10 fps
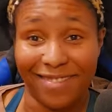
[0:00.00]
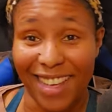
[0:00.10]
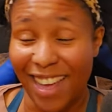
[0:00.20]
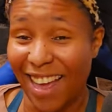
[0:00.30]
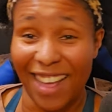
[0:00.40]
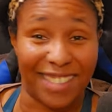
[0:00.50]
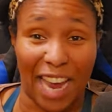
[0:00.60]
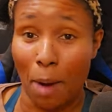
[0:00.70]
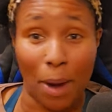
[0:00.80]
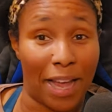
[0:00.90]

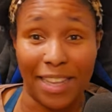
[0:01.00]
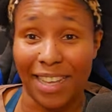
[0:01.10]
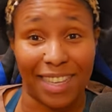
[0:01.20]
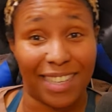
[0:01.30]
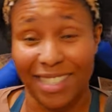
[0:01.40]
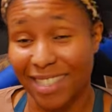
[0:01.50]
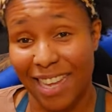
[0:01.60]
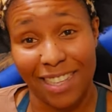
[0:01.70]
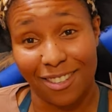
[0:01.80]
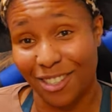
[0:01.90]
Tamara had nothing else to say
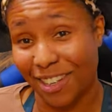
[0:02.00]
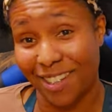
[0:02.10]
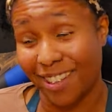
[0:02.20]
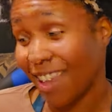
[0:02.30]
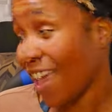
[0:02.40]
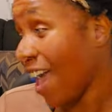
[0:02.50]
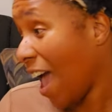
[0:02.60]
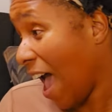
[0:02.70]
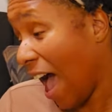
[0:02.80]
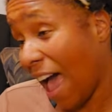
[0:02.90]
to Jen.
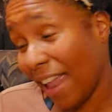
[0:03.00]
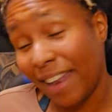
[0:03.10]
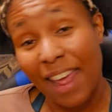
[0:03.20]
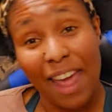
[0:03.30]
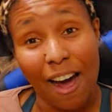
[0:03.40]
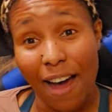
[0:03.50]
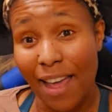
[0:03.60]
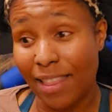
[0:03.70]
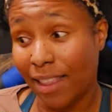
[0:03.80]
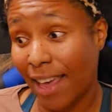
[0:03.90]
And
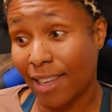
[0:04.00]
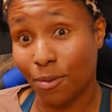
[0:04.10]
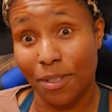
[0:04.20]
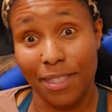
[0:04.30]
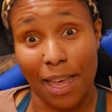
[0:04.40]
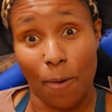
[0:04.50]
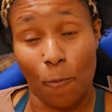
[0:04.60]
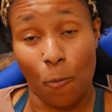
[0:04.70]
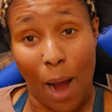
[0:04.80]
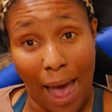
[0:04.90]
and the ladies were just
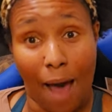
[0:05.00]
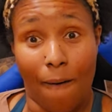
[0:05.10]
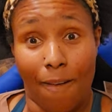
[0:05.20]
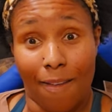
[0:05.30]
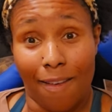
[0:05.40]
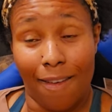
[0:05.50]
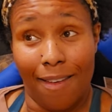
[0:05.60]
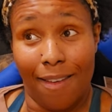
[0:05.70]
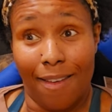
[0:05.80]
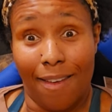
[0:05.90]
like, wow.
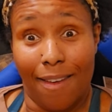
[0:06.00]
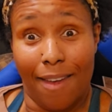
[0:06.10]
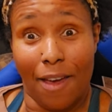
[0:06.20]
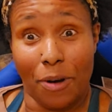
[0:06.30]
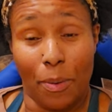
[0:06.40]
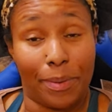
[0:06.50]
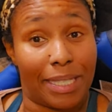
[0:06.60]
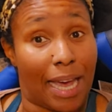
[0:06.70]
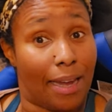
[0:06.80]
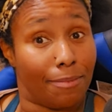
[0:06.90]
Everyone was
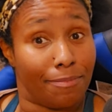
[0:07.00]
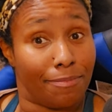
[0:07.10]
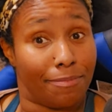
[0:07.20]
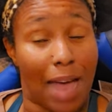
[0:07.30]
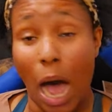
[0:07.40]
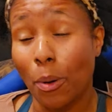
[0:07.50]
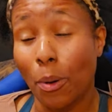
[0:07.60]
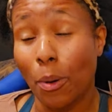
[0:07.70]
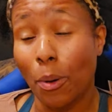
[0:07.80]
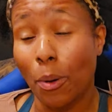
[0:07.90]
like, I would
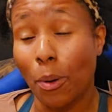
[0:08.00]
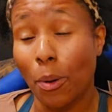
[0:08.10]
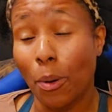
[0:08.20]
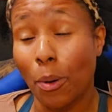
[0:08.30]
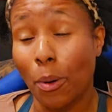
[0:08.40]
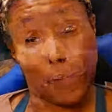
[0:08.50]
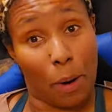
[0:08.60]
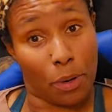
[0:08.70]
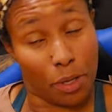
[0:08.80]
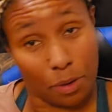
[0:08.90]
leave Jen alone if I
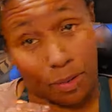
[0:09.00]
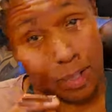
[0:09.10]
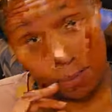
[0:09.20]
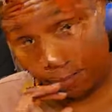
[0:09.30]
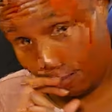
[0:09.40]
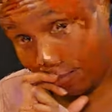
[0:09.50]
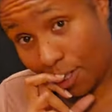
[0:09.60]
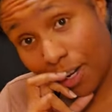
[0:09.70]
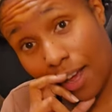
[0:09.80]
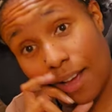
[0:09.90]
were you. I was like,
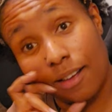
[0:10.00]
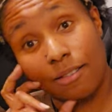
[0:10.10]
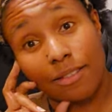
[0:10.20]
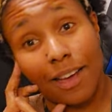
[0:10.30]
ciao.